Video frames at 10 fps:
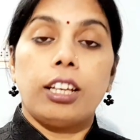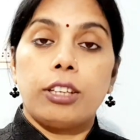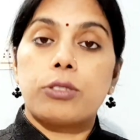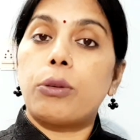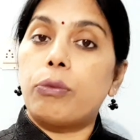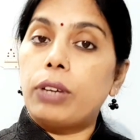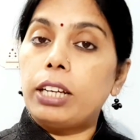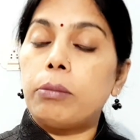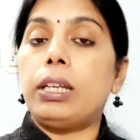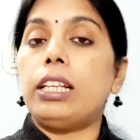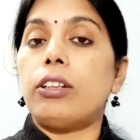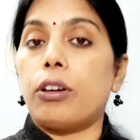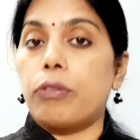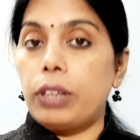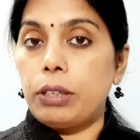So windmill
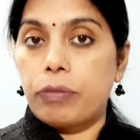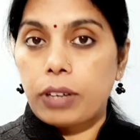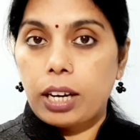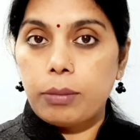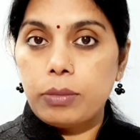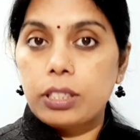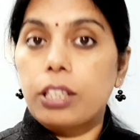or wind farms,